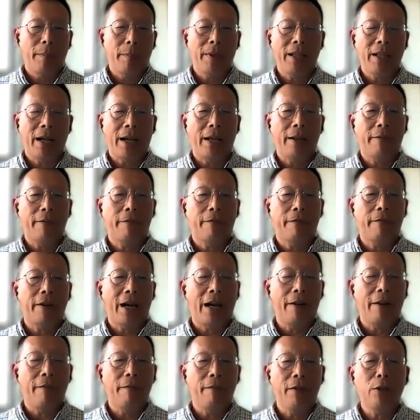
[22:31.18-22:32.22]
I mean, I've
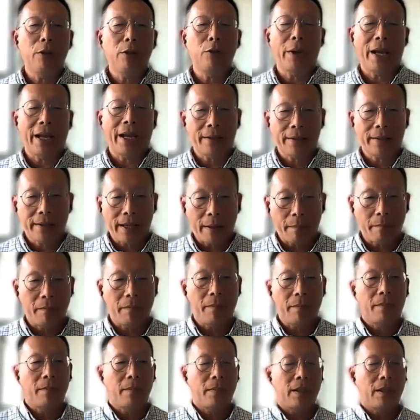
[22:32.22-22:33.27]
I've learned to accept
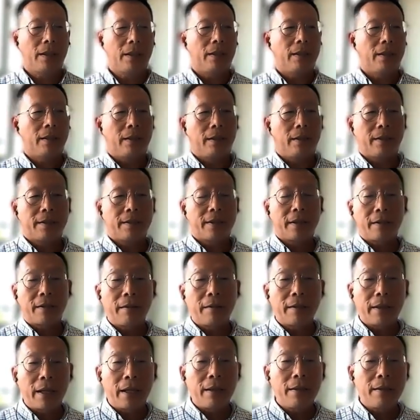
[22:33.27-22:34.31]
uh,
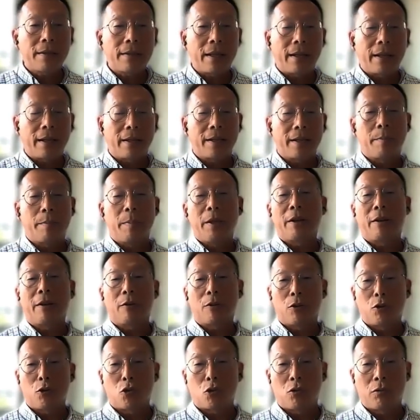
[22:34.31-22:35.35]
certain things that are beyond mm-hmm.
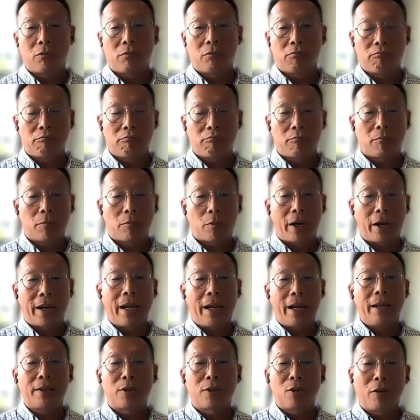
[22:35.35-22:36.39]
our control,
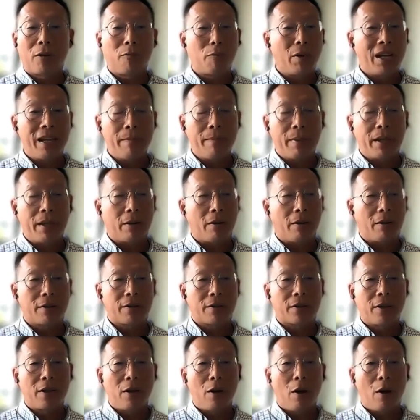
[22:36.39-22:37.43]
right? And it's not really
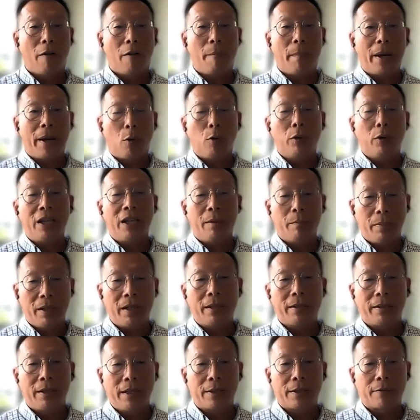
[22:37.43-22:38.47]
because of my own
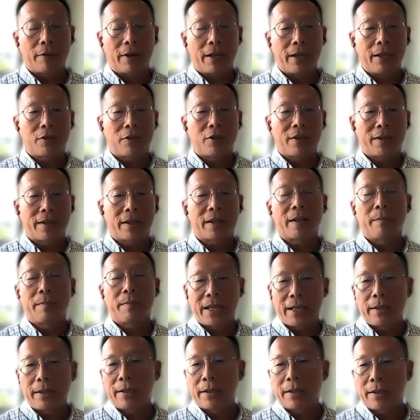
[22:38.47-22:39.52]
abilities, right? It's just
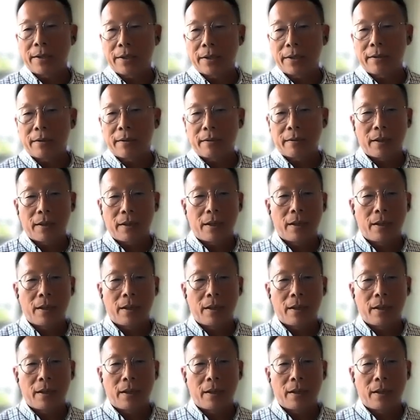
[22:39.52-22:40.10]
circumstances.